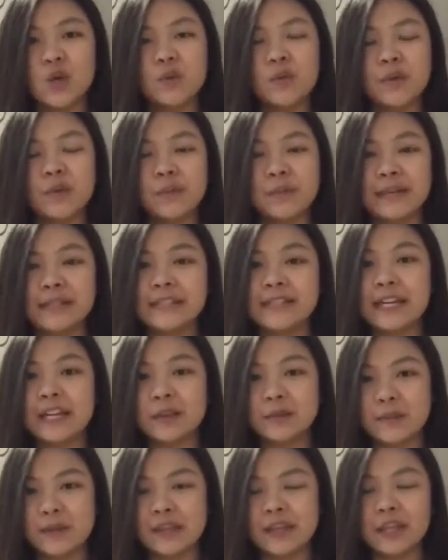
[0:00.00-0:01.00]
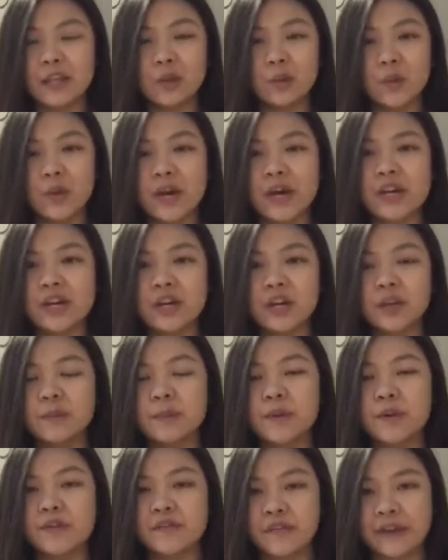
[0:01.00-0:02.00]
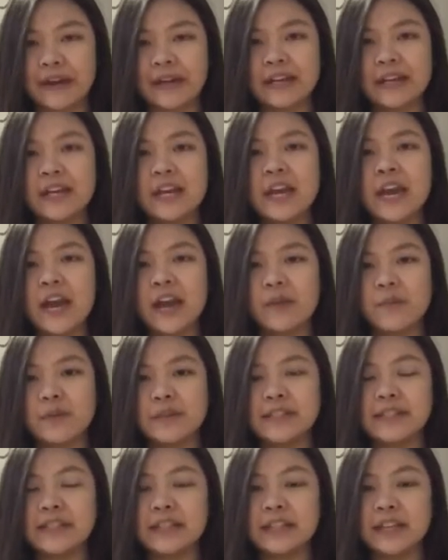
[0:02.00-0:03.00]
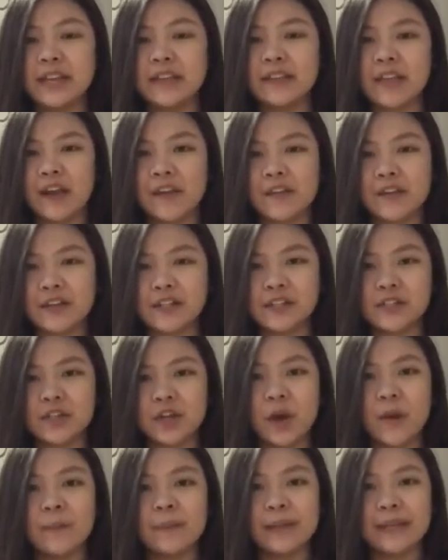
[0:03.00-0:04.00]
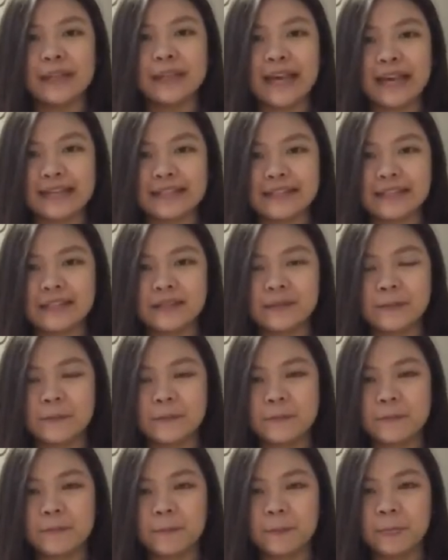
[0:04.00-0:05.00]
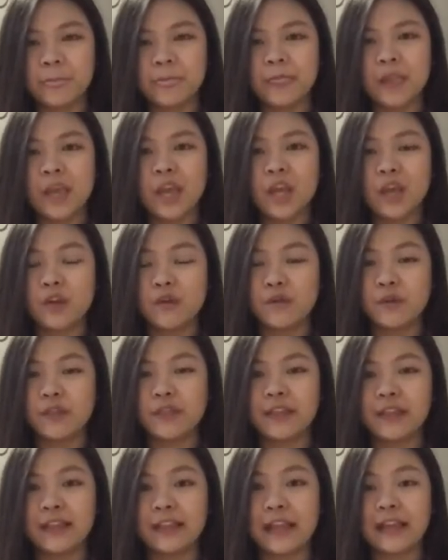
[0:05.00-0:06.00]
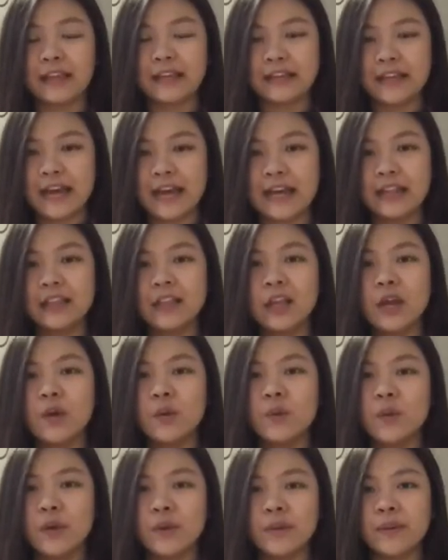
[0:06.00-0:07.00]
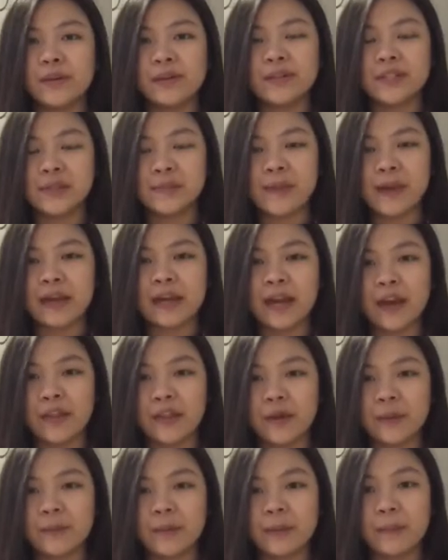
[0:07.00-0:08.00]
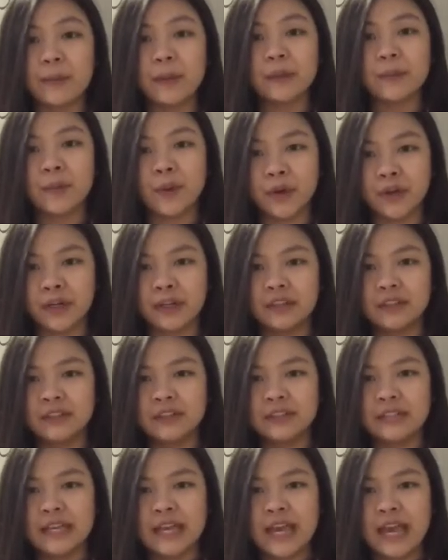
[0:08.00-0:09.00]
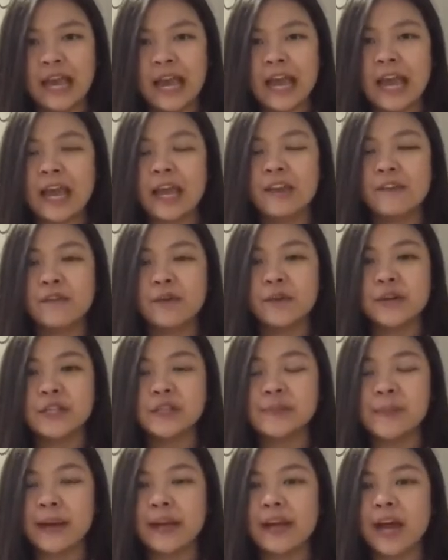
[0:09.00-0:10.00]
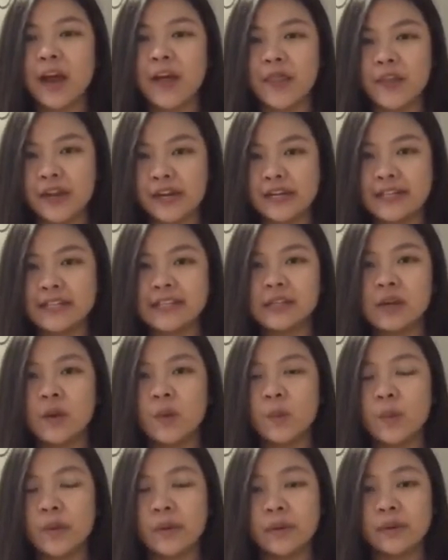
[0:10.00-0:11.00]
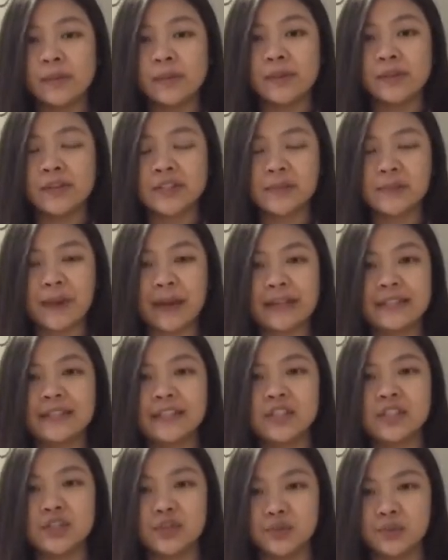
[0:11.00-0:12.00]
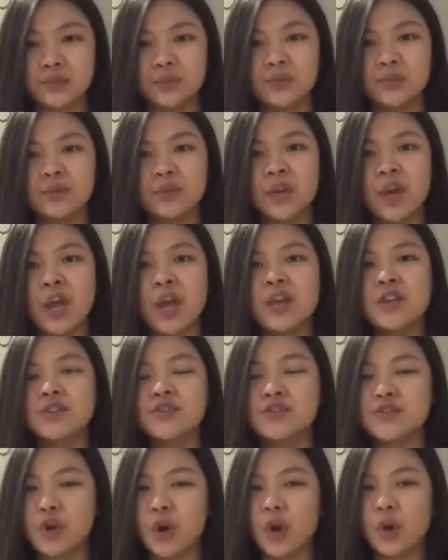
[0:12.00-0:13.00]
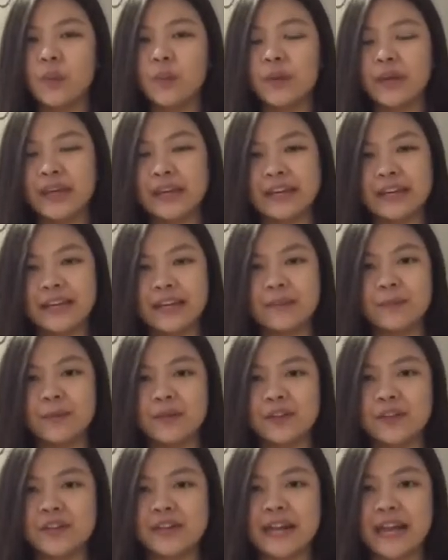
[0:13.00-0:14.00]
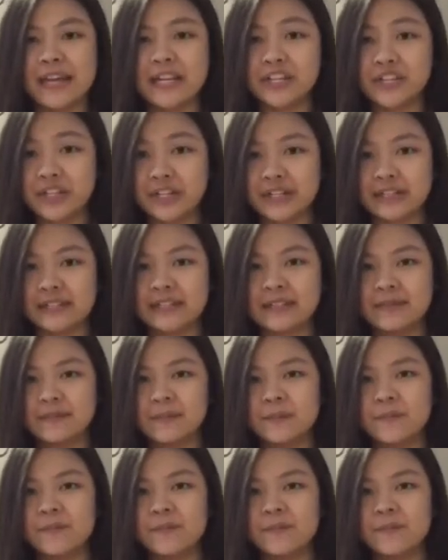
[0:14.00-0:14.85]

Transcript: We must admit that we are not perfect and we still need others to complete us. If we think like that, we will respect other people more. If we respect others, we will be respected too so we can get more connections.